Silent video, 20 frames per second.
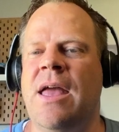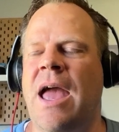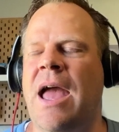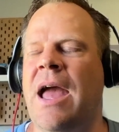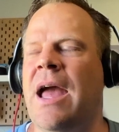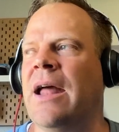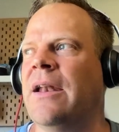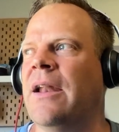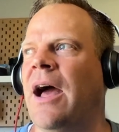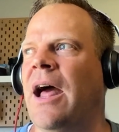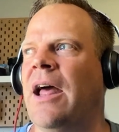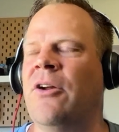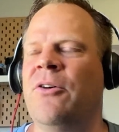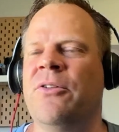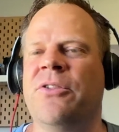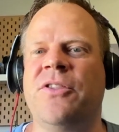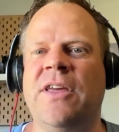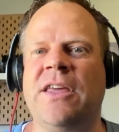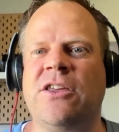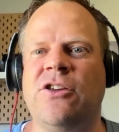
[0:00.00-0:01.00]
And I
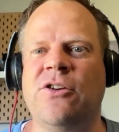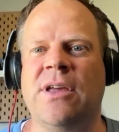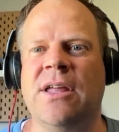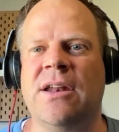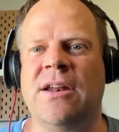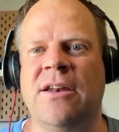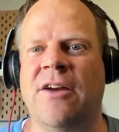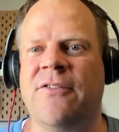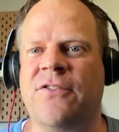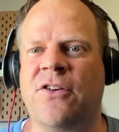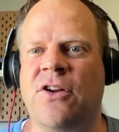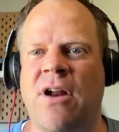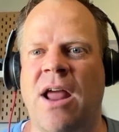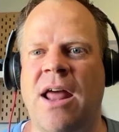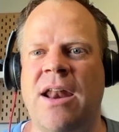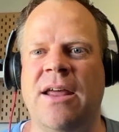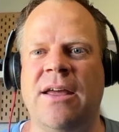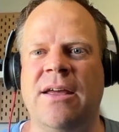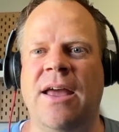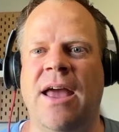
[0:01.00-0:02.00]
don't think you get enough
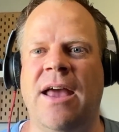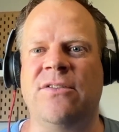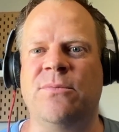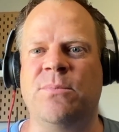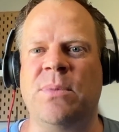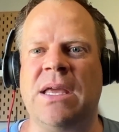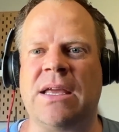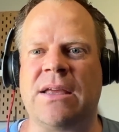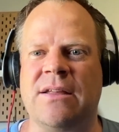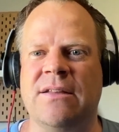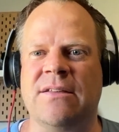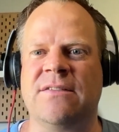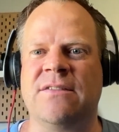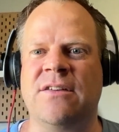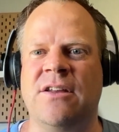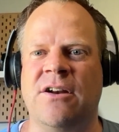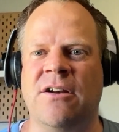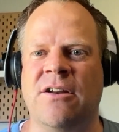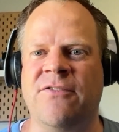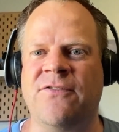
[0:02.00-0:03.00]
credit as being
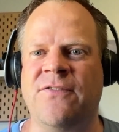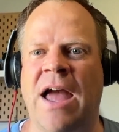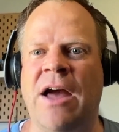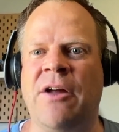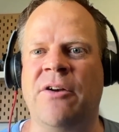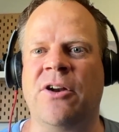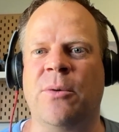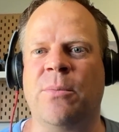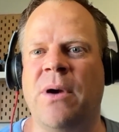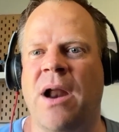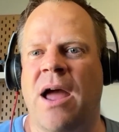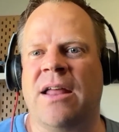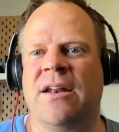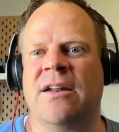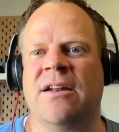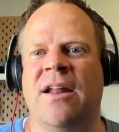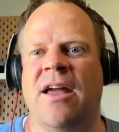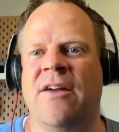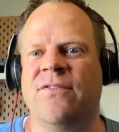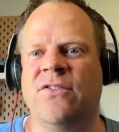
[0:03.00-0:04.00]
considered a founder. Brian
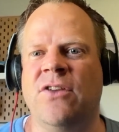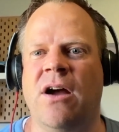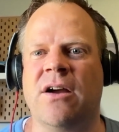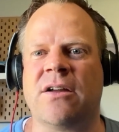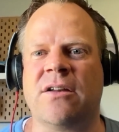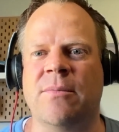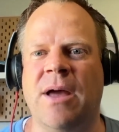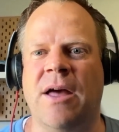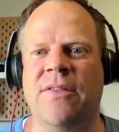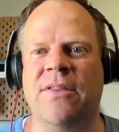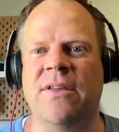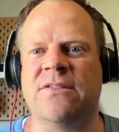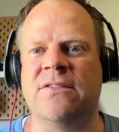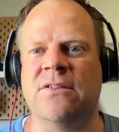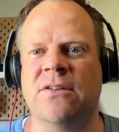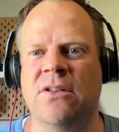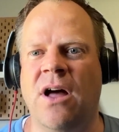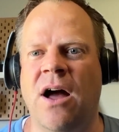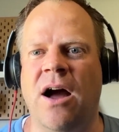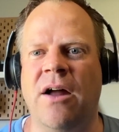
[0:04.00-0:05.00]
and I have talked about this
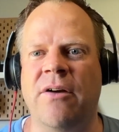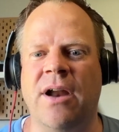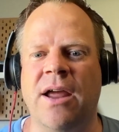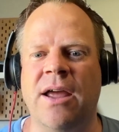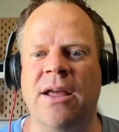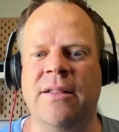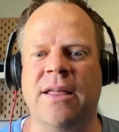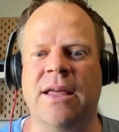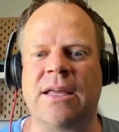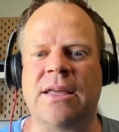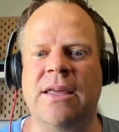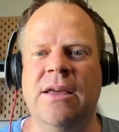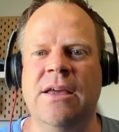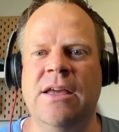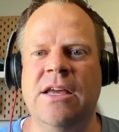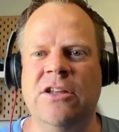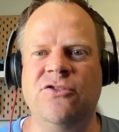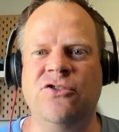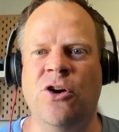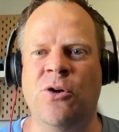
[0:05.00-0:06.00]
a lot, right? Like
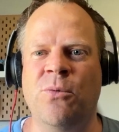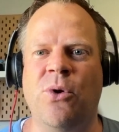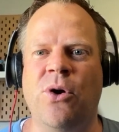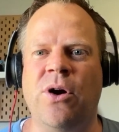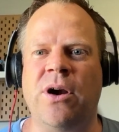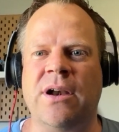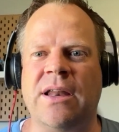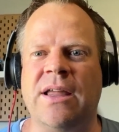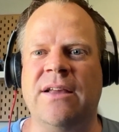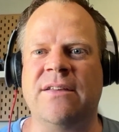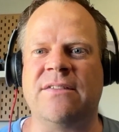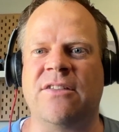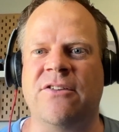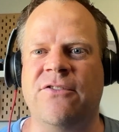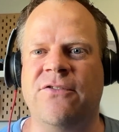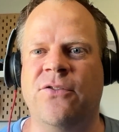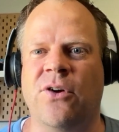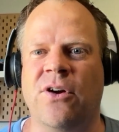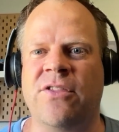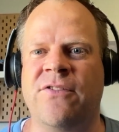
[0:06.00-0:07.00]
Joe Morton is
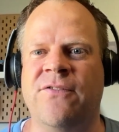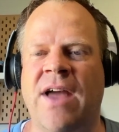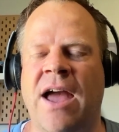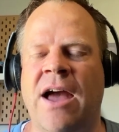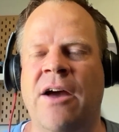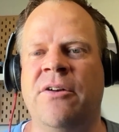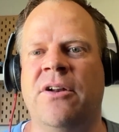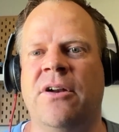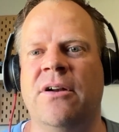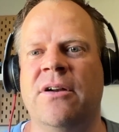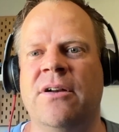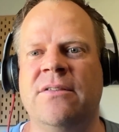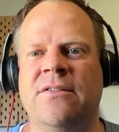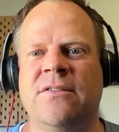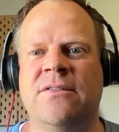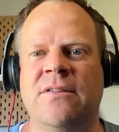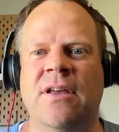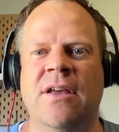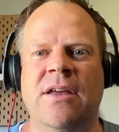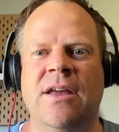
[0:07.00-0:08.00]
the fourth founder.
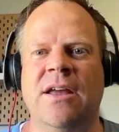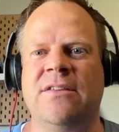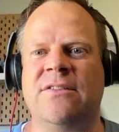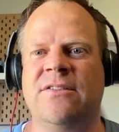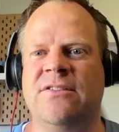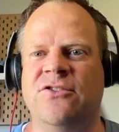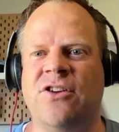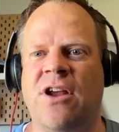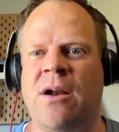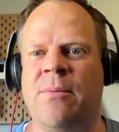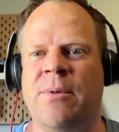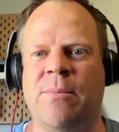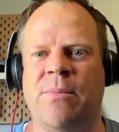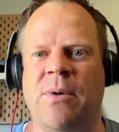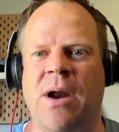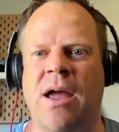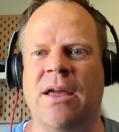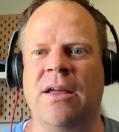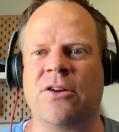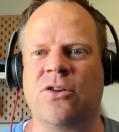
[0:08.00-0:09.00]
It's Jeremy,
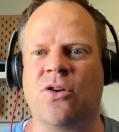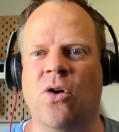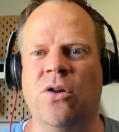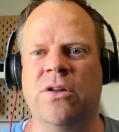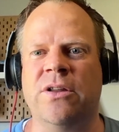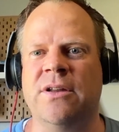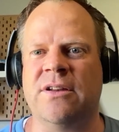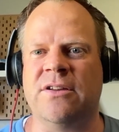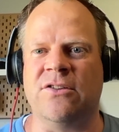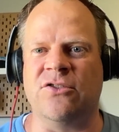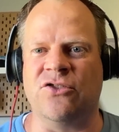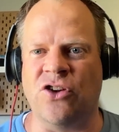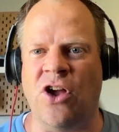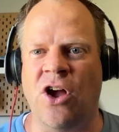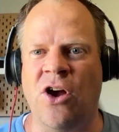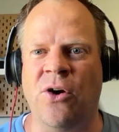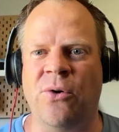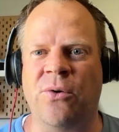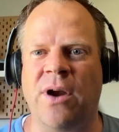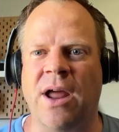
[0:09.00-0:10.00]
Brian, Golden, and
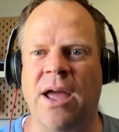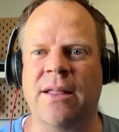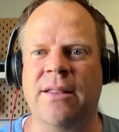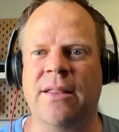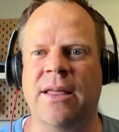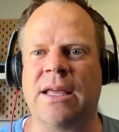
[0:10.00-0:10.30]
Joe, right?